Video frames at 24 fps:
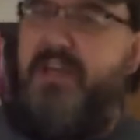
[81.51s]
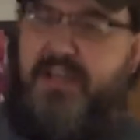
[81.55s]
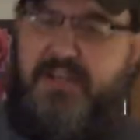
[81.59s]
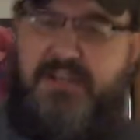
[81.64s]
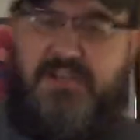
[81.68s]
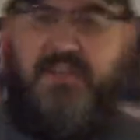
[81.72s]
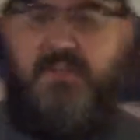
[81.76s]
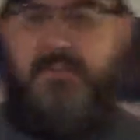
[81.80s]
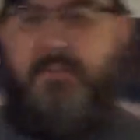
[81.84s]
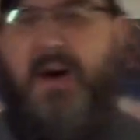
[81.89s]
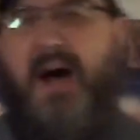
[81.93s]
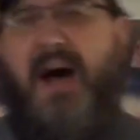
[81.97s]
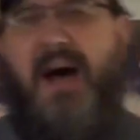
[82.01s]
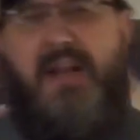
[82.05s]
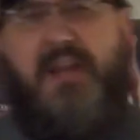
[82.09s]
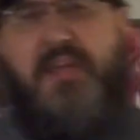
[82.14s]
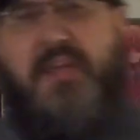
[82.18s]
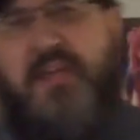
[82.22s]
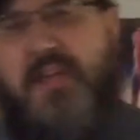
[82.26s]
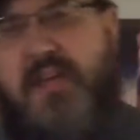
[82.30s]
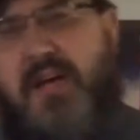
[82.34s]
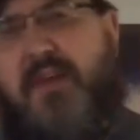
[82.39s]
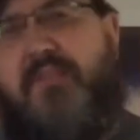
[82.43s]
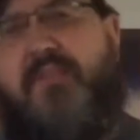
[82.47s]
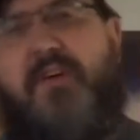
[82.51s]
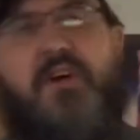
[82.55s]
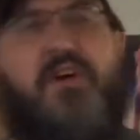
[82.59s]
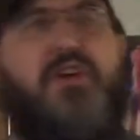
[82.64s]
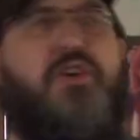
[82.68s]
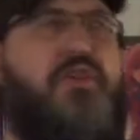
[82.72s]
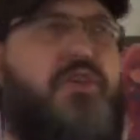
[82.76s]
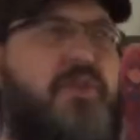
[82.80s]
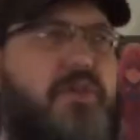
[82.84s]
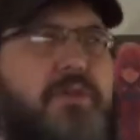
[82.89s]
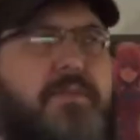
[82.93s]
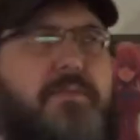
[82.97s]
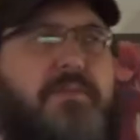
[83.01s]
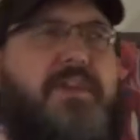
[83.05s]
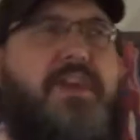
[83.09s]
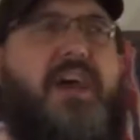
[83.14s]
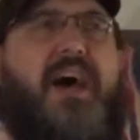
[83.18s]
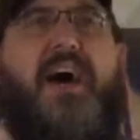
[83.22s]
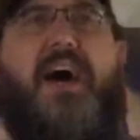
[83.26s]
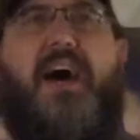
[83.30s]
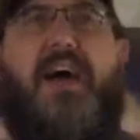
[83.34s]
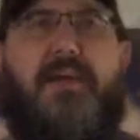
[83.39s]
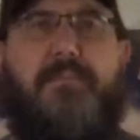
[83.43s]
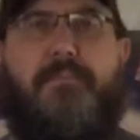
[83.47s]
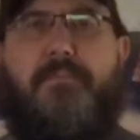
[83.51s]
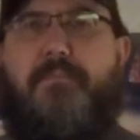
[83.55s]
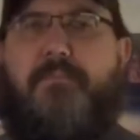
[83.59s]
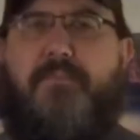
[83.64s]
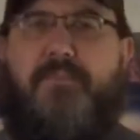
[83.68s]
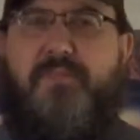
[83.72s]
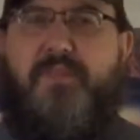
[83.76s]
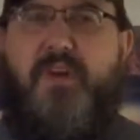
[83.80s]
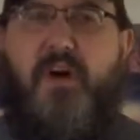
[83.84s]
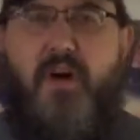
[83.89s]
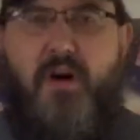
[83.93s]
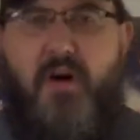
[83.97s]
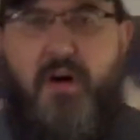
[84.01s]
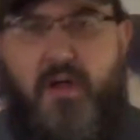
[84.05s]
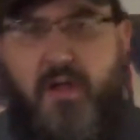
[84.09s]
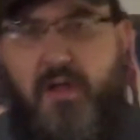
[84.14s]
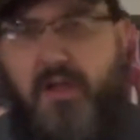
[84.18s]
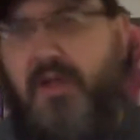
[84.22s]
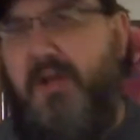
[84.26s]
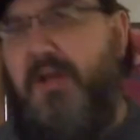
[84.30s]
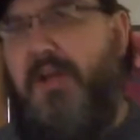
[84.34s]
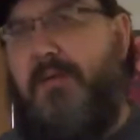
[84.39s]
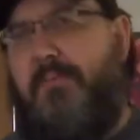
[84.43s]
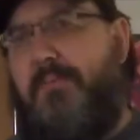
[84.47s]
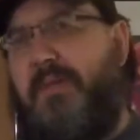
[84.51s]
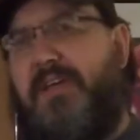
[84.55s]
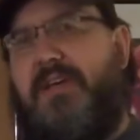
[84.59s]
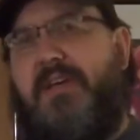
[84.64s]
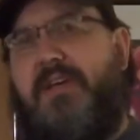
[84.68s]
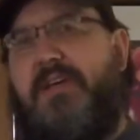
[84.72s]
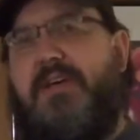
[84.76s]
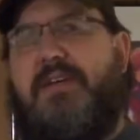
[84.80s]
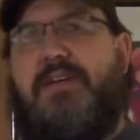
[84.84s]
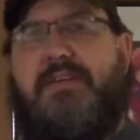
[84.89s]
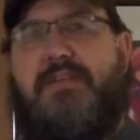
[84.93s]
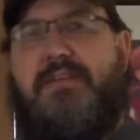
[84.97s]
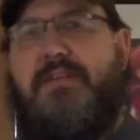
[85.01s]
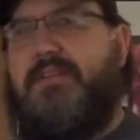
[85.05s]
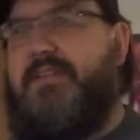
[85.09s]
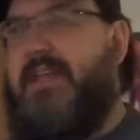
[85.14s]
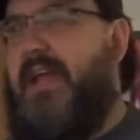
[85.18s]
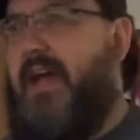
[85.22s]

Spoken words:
into the body of a good guy doll because,